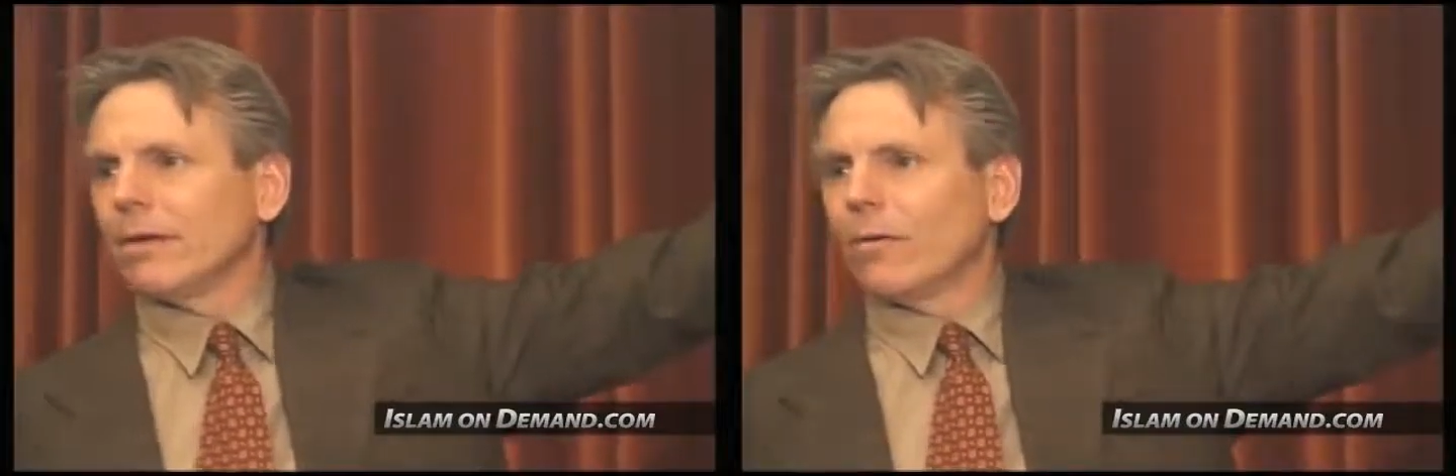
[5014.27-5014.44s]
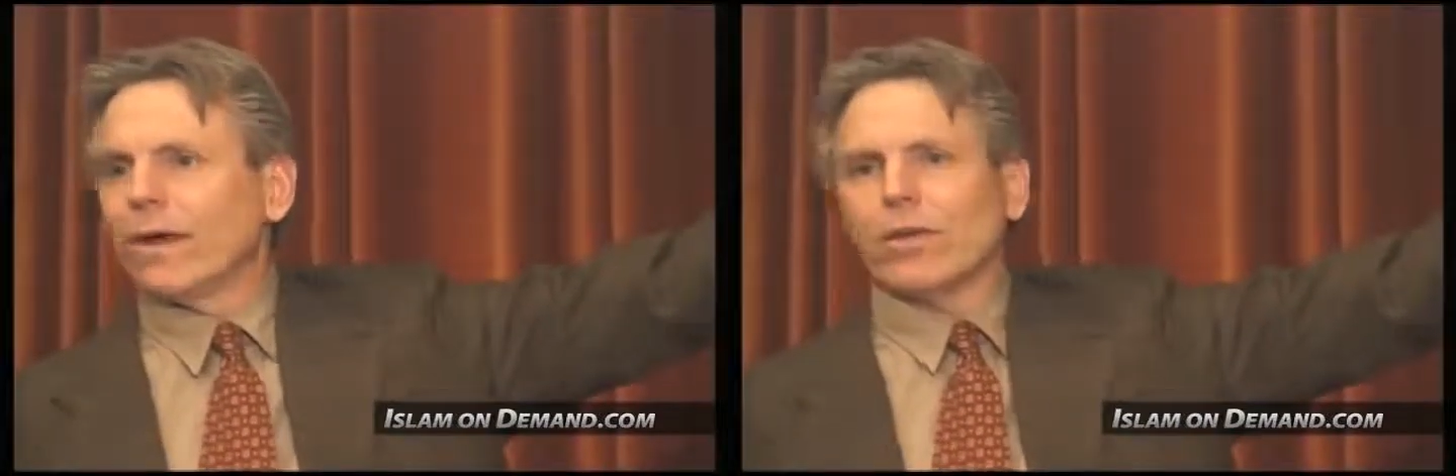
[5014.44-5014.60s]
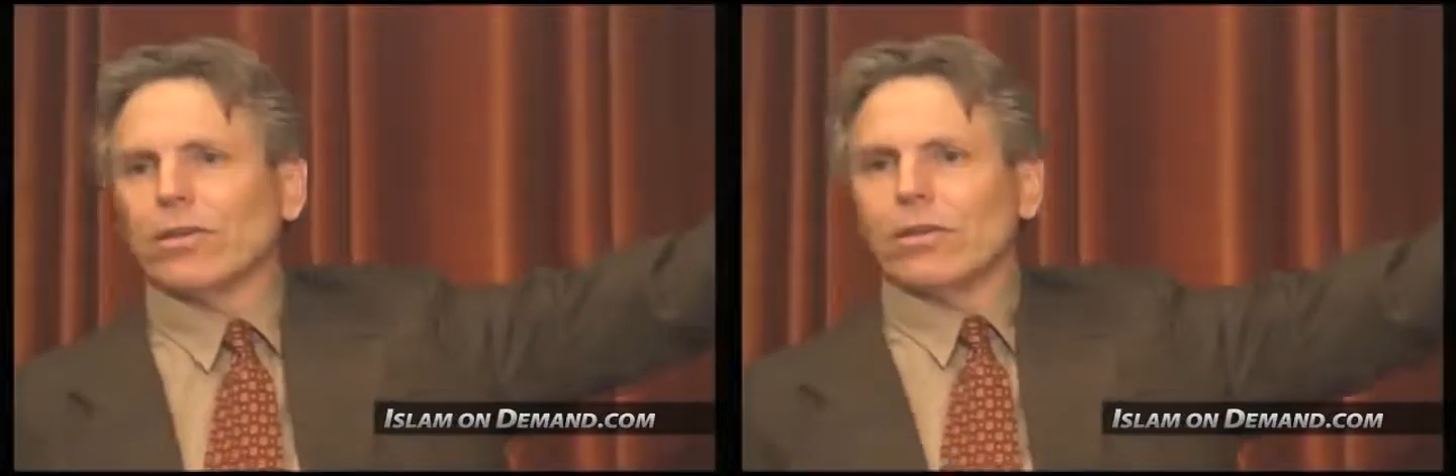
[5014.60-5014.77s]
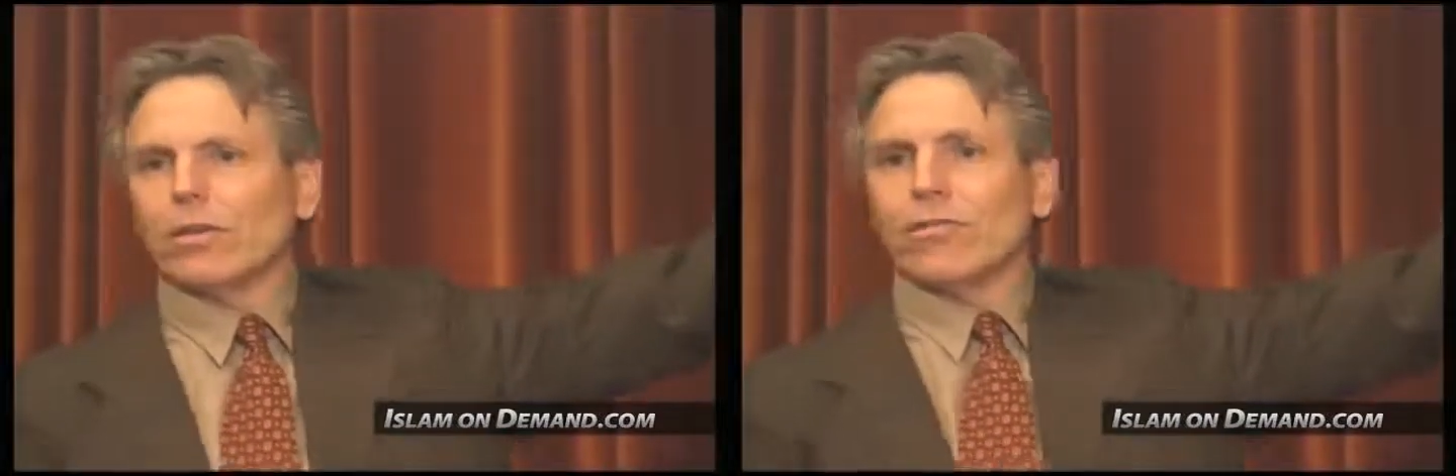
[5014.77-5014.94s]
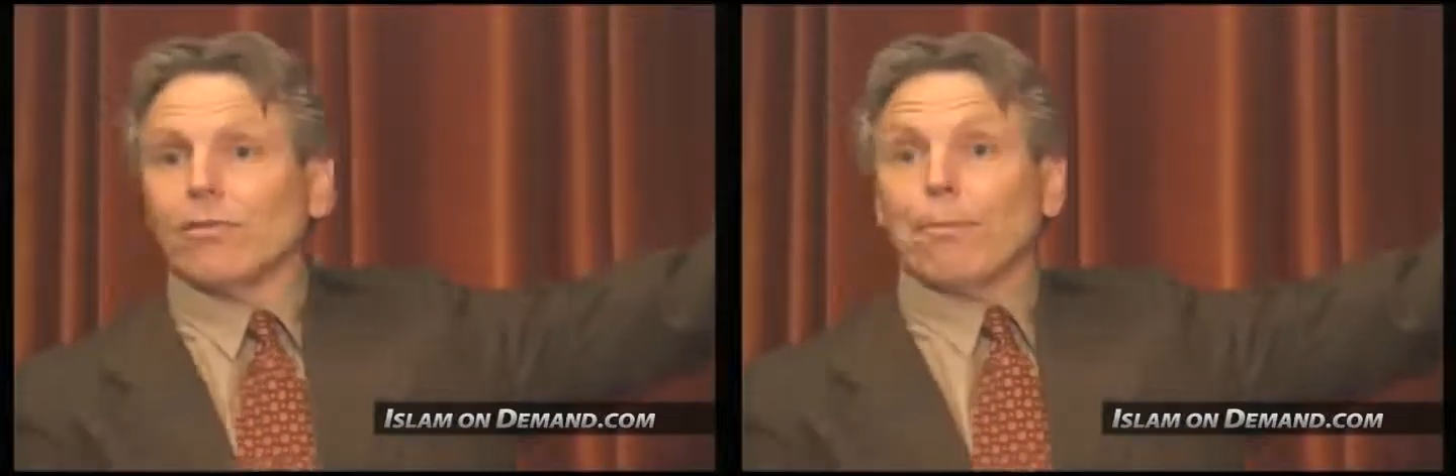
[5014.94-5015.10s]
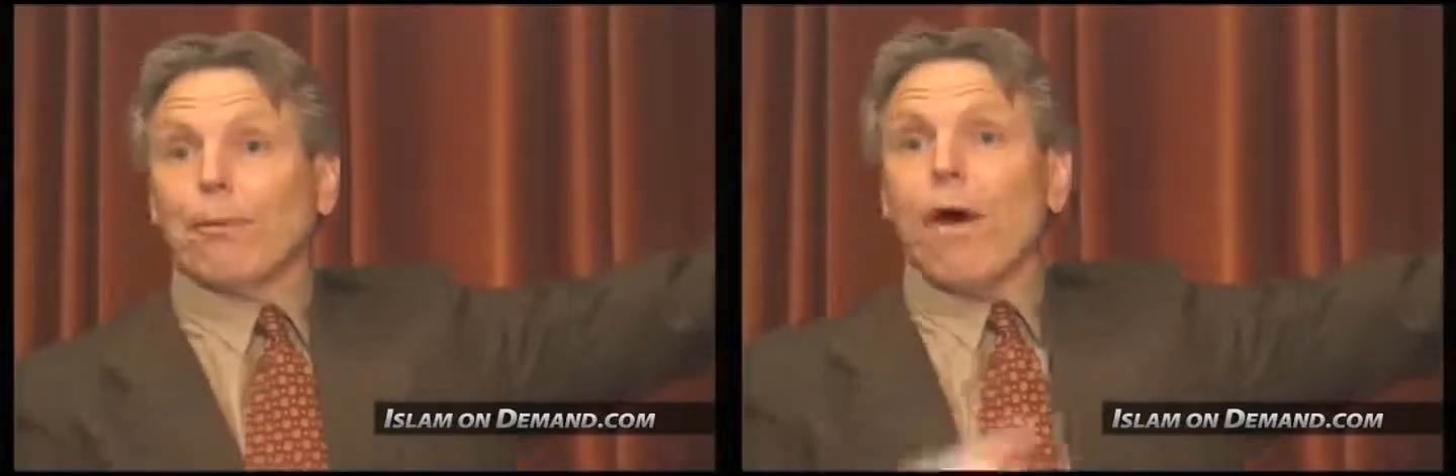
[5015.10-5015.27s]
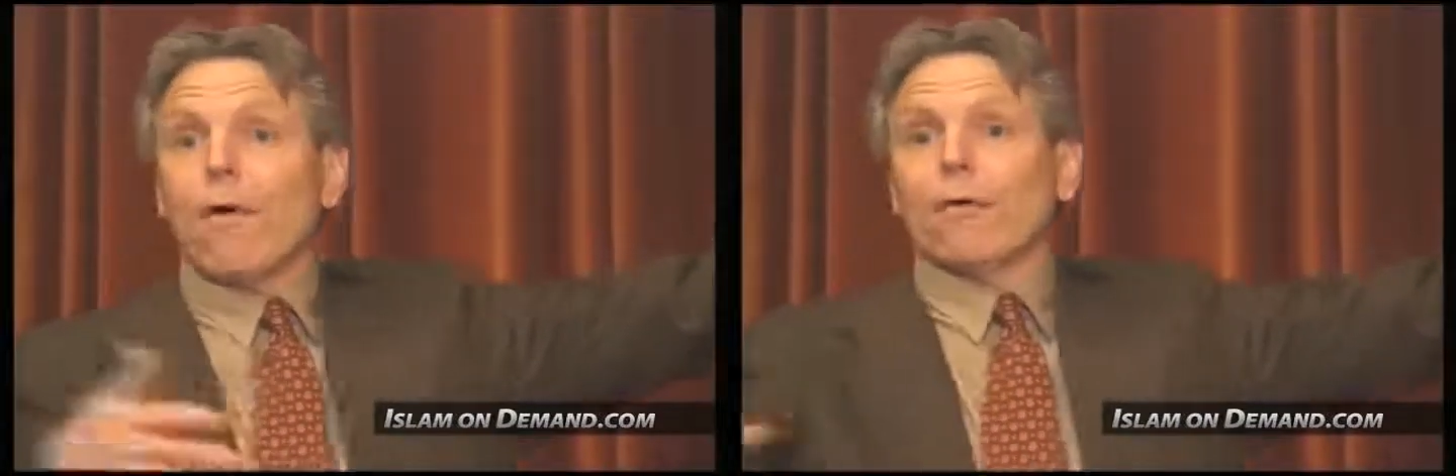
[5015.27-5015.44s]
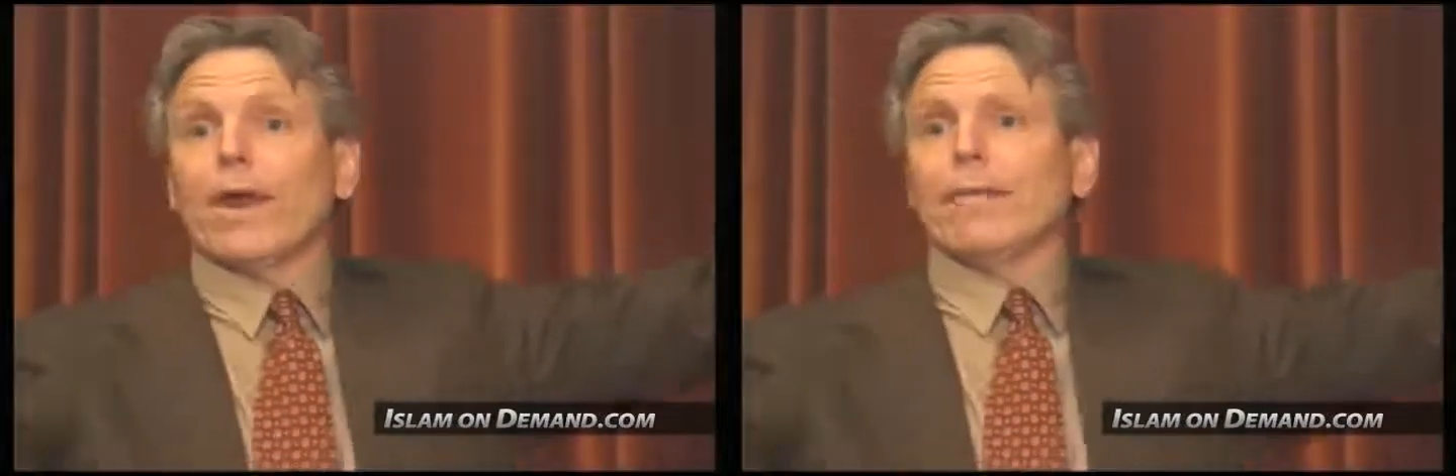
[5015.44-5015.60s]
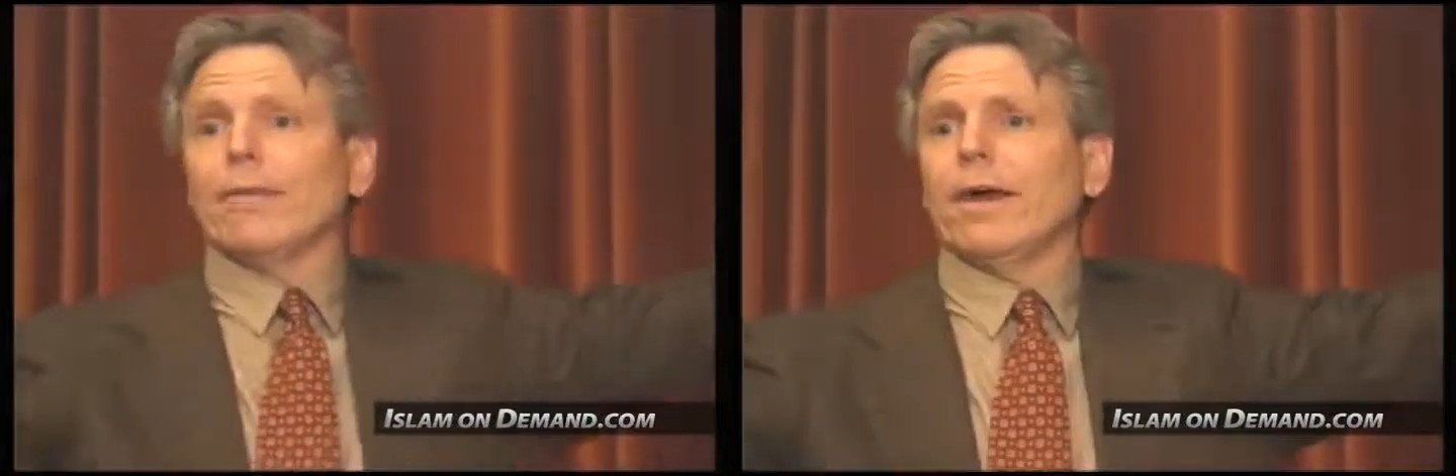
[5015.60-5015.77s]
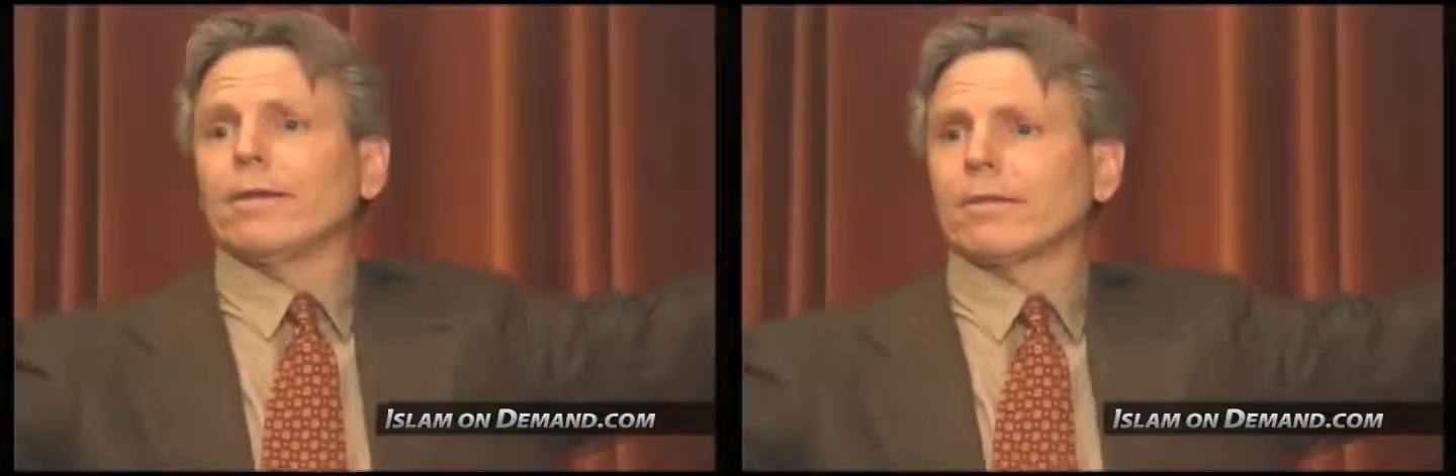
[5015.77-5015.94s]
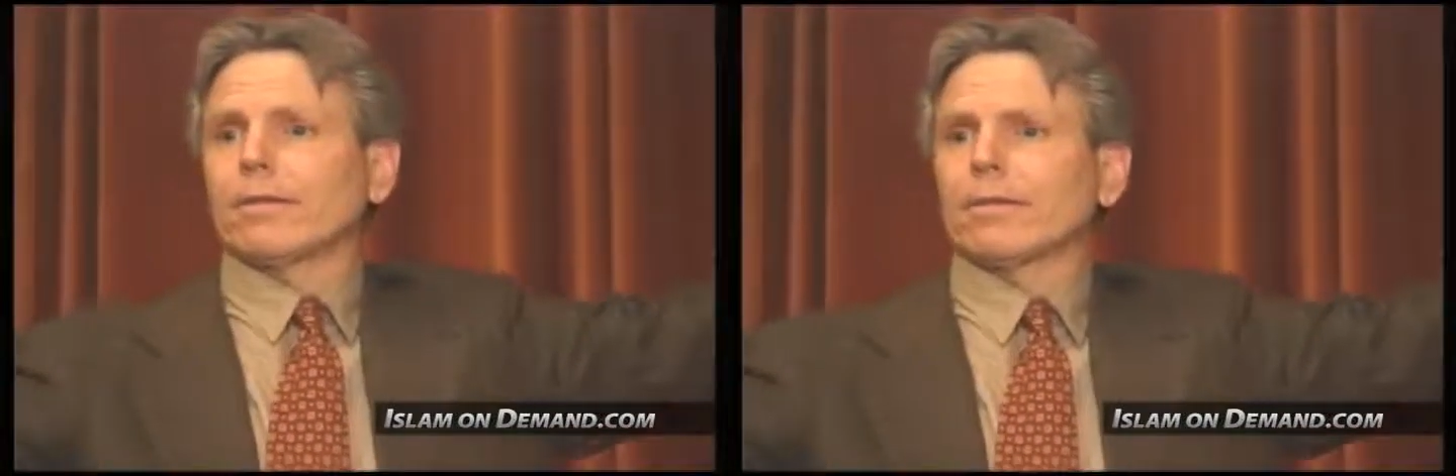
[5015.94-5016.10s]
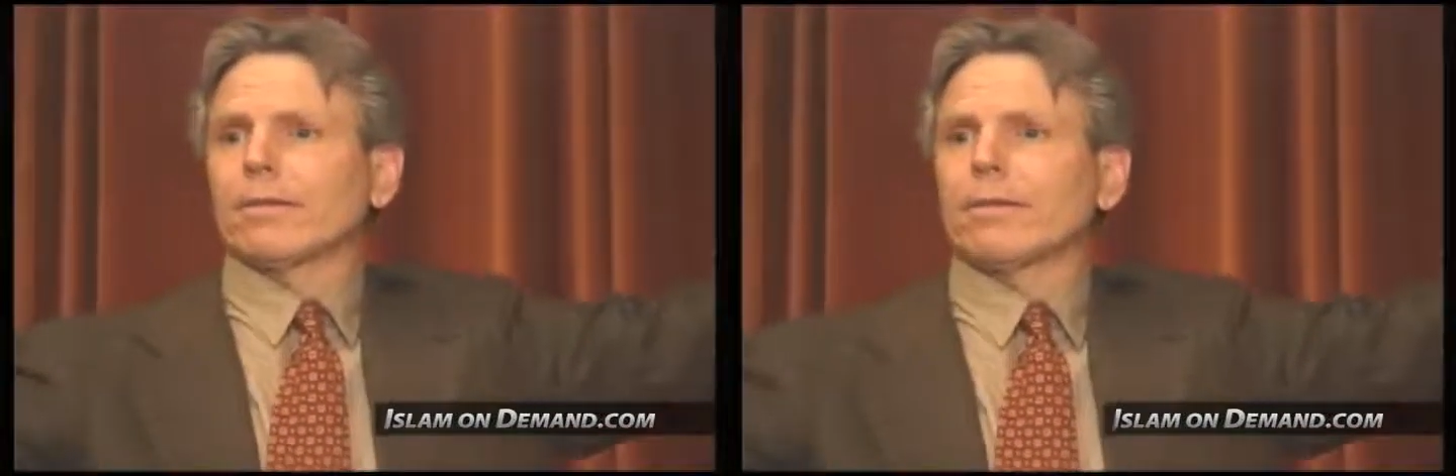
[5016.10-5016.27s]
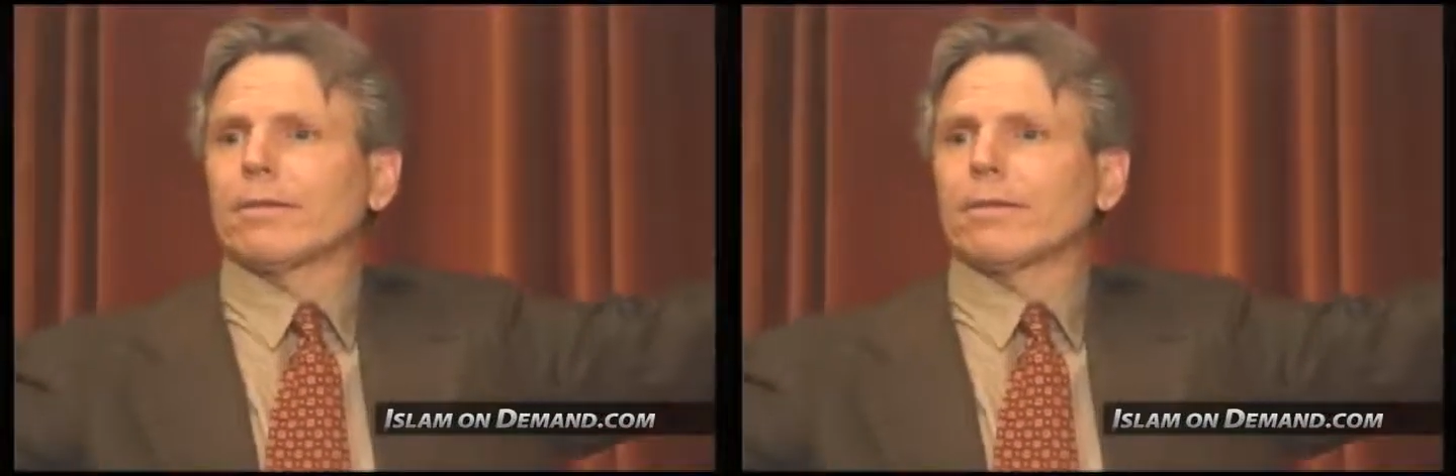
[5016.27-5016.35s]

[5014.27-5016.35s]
Why couldn't you just programmed us